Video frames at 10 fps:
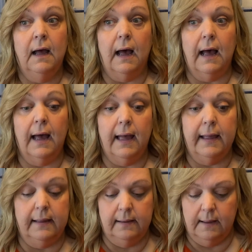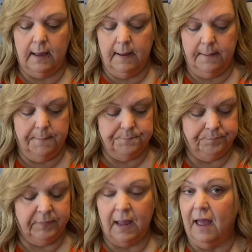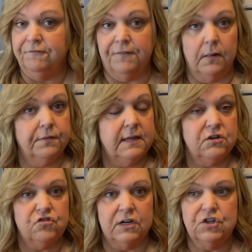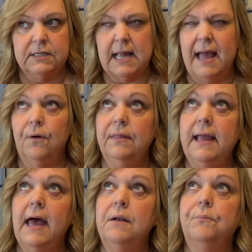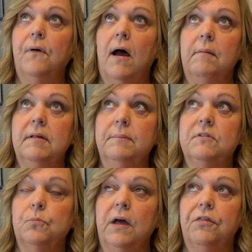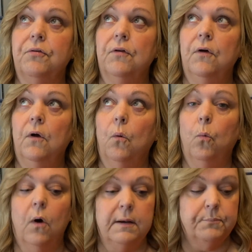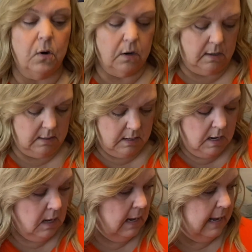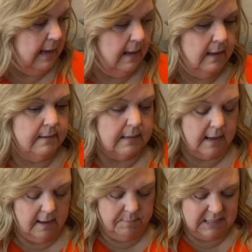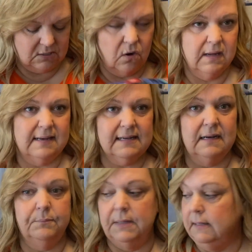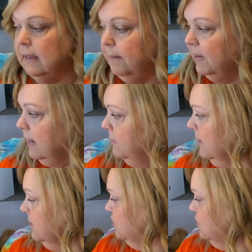I followed the instructions. I only had problems with one part, and it's going to be, I'm not going to be able to